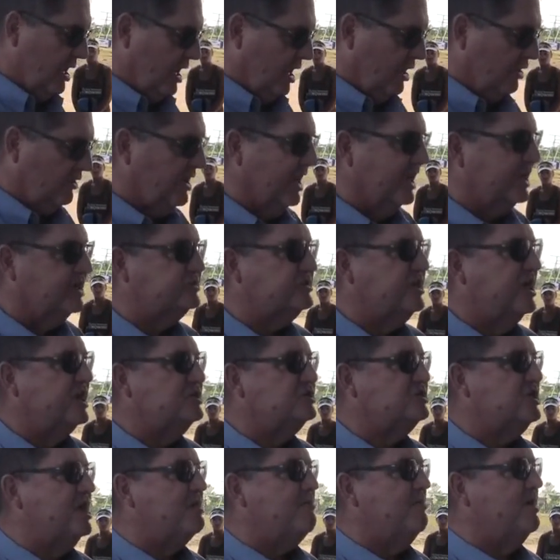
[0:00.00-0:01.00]
Okay, as
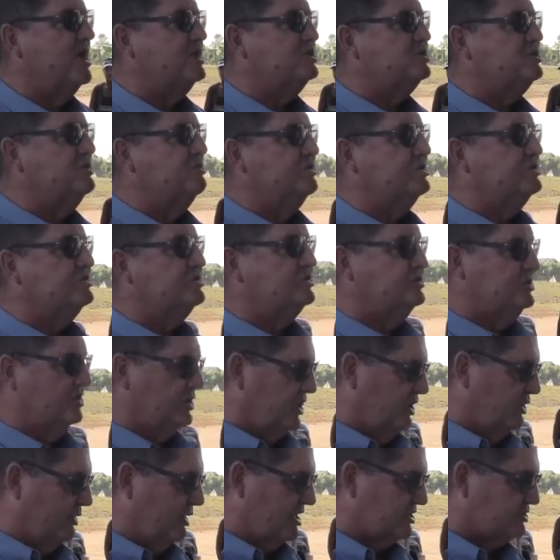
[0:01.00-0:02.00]
AJ mentioned, this is a
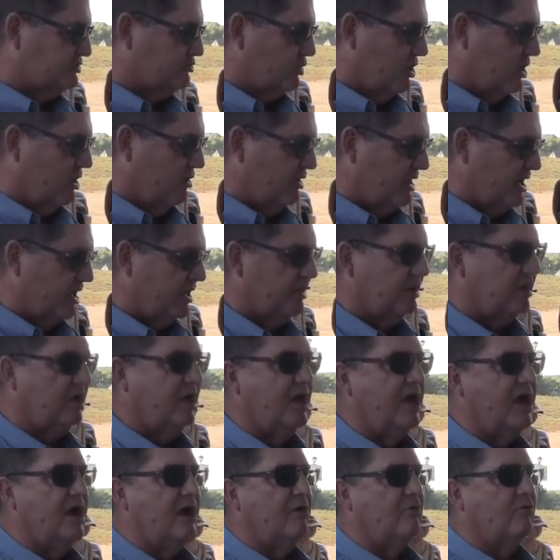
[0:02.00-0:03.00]
U.S. rowing
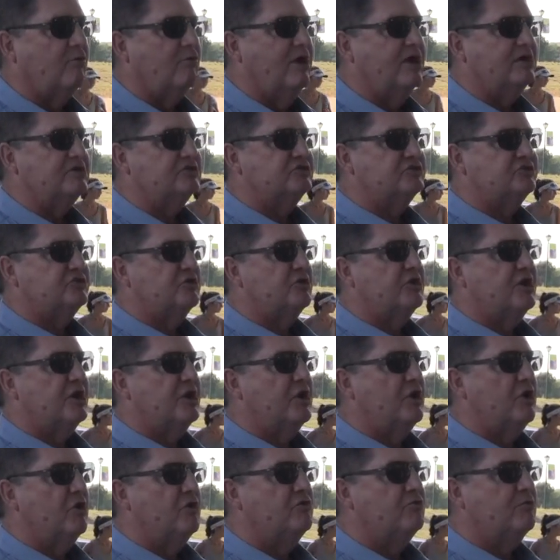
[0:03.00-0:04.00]
uh, registered
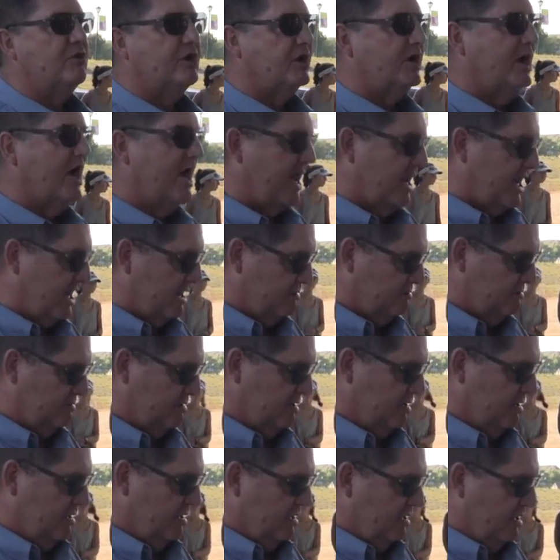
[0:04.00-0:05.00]
and owned regatta.
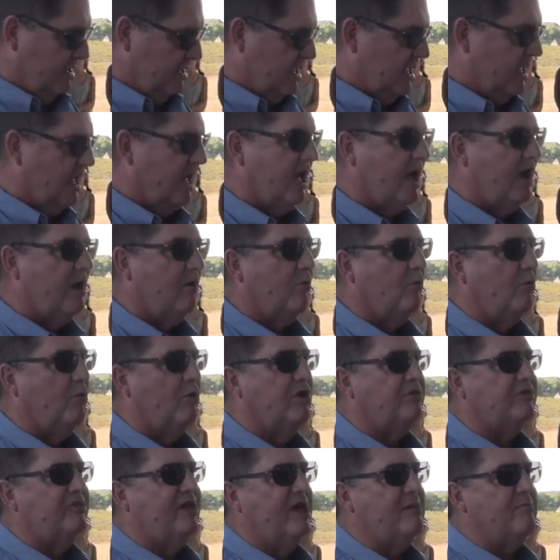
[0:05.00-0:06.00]
Uh,
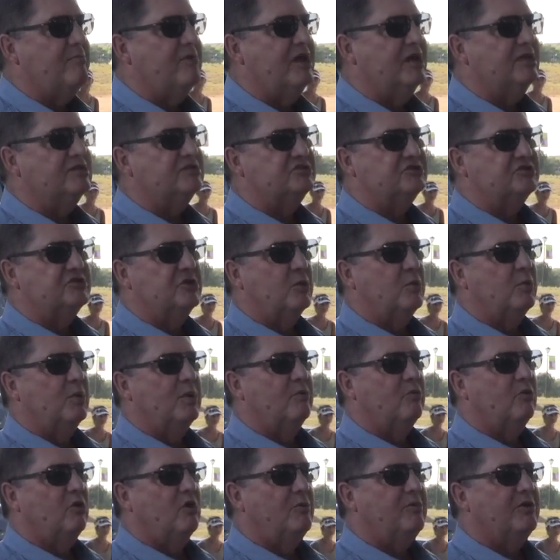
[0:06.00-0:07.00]
what that means is that we
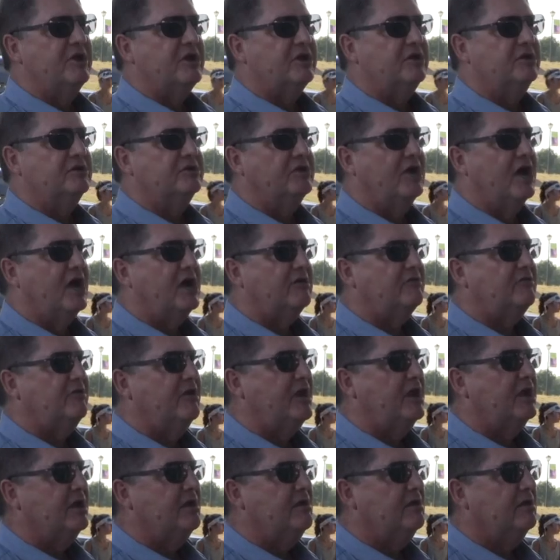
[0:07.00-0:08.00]
will be
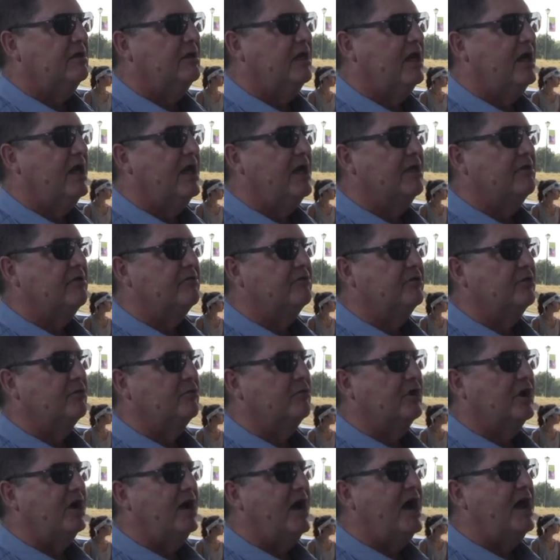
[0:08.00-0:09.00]
conducting uh, the
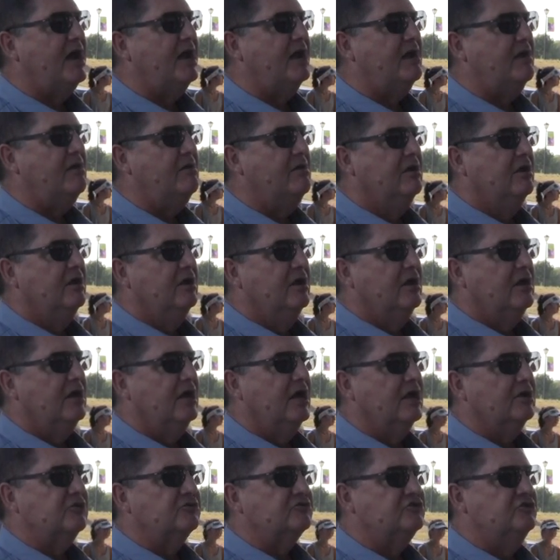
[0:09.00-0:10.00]
regatta
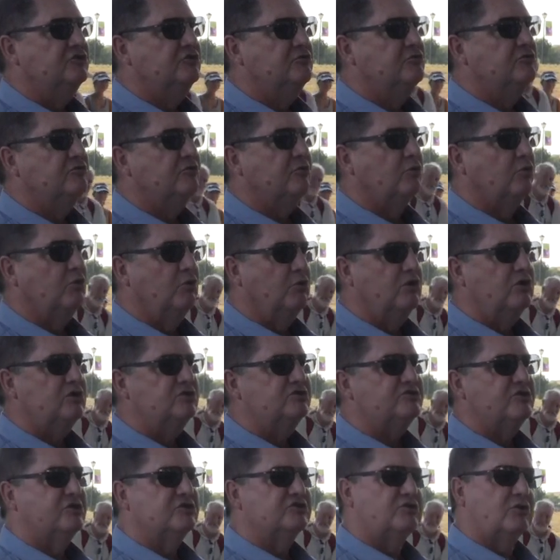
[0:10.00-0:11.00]
uh, to the
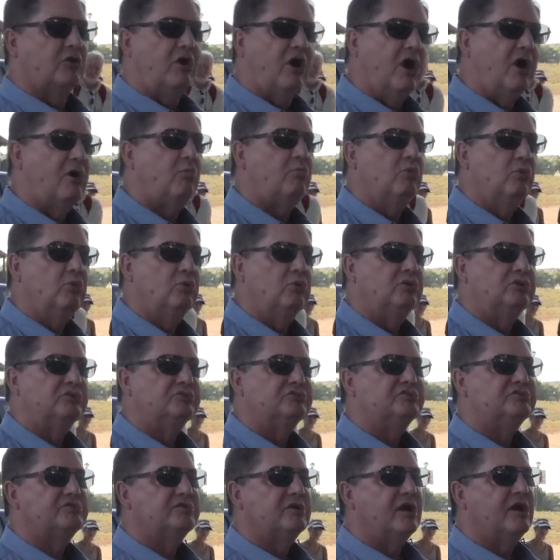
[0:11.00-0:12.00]
rules. Those are our
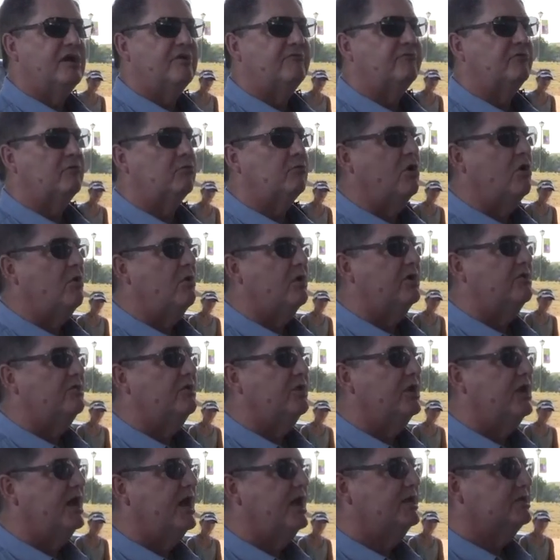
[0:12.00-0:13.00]
rules uh, for rowing in the
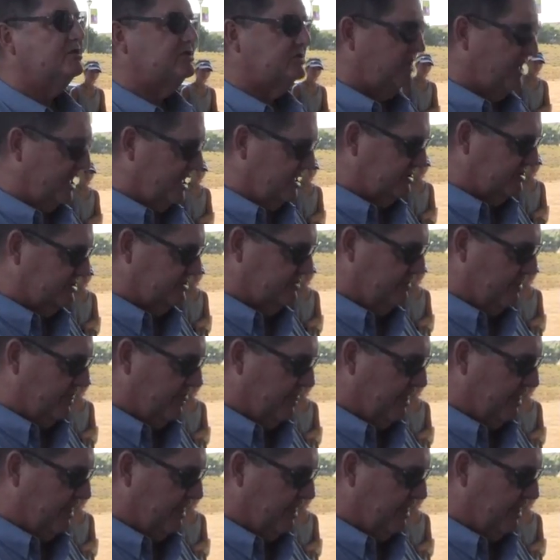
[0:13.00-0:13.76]
United States.